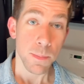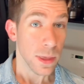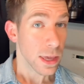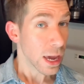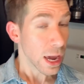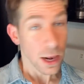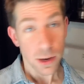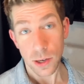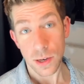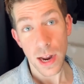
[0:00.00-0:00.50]

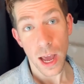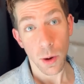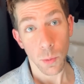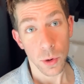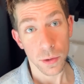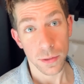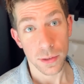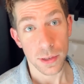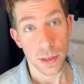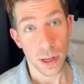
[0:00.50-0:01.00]
Internet
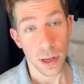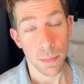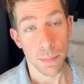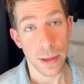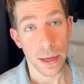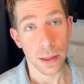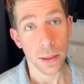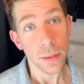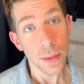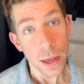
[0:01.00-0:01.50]
wasn't a
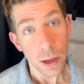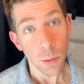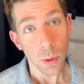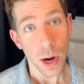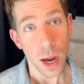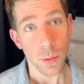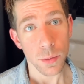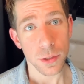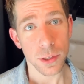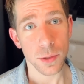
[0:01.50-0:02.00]
big thing when I
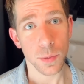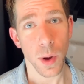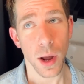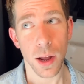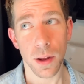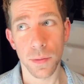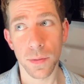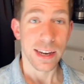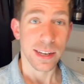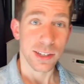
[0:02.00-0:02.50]
was
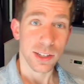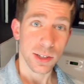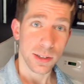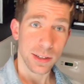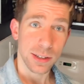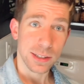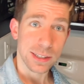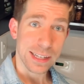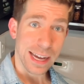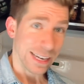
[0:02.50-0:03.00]
12
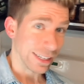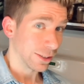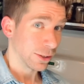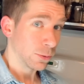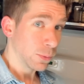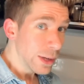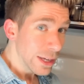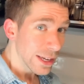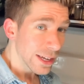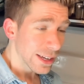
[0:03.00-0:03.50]
until last
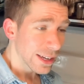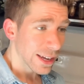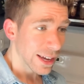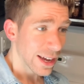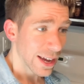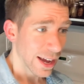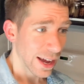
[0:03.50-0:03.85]
week.